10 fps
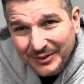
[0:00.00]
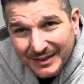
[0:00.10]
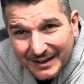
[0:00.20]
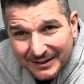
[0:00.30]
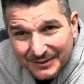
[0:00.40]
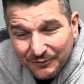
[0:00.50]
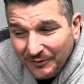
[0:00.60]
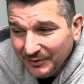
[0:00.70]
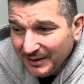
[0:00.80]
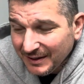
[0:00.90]
this
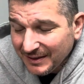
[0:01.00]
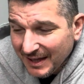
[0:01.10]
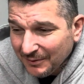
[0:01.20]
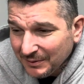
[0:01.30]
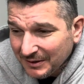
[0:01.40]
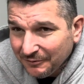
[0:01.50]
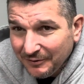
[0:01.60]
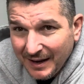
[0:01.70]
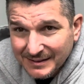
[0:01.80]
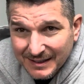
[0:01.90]
thing with the
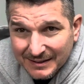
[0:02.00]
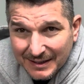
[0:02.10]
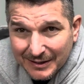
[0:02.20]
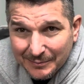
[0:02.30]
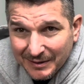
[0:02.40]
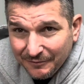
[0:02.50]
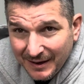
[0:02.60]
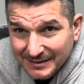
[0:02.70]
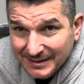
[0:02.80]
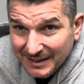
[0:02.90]
fasting, the intermittent
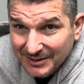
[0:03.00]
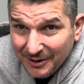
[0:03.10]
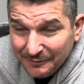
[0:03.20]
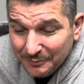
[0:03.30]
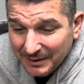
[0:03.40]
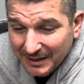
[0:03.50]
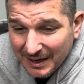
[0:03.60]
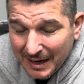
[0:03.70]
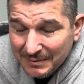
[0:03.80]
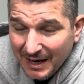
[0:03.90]
fasting, it's hard for me.
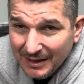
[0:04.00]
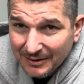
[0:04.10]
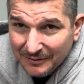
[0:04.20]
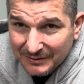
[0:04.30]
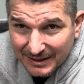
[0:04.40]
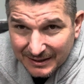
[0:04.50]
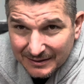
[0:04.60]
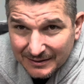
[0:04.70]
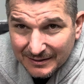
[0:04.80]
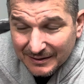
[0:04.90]
I mean, I love to eat.
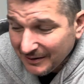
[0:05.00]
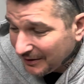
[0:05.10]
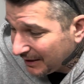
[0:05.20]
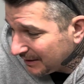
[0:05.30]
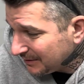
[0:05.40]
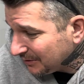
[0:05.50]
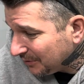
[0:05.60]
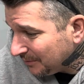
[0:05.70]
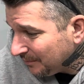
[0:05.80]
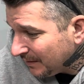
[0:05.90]
All right.
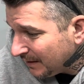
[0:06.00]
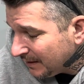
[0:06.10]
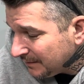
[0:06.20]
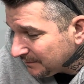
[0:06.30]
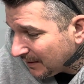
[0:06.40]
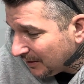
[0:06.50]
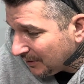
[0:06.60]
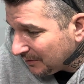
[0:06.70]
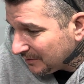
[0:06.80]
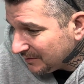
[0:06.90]
So,
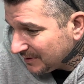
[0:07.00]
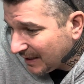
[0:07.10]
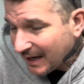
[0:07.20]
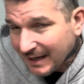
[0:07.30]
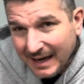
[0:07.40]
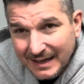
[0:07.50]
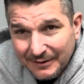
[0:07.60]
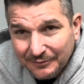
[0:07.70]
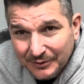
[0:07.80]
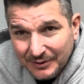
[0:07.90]
saying I can't eat
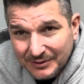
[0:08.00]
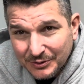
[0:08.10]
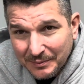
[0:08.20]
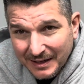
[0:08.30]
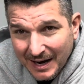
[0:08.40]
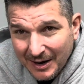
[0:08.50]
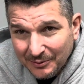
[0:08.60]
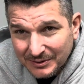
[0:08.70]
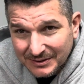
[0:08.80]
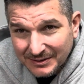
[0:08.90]
for so many
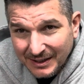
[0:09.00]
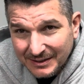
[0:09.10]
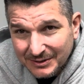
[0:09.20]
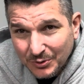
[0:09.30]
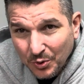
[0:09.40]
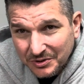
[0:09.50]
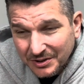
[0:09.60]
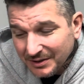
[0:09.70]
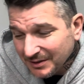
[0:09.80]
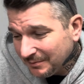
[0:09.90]
hours is like torture,
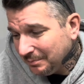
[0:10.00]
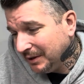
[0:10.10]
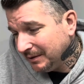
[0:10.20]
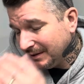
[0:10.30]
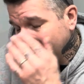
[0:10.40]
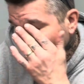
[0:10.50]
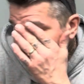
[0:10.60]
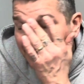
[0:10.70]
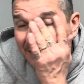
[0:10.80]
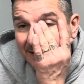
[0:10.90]
but
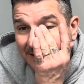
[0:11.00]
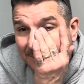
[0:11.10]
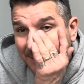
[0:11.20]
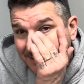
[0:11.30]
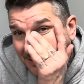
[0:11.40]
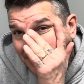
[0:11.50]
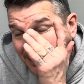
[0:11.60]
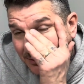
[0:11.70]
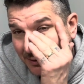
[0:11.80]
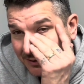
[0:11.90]
depends how bad
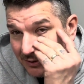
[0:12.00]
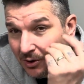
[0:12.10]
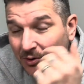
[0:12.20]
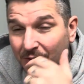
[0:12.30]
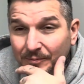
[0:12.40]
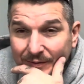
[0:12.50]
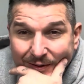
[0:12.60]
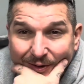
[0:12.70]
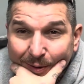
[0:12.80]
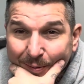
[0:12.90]
you want the goal. You
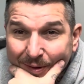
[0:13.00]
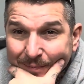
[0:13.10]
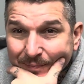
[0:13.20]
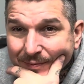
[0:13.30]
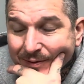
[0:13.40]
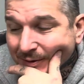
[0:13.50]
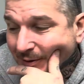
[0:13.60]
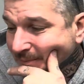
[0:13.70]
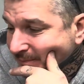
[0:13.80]
know what I mean? So,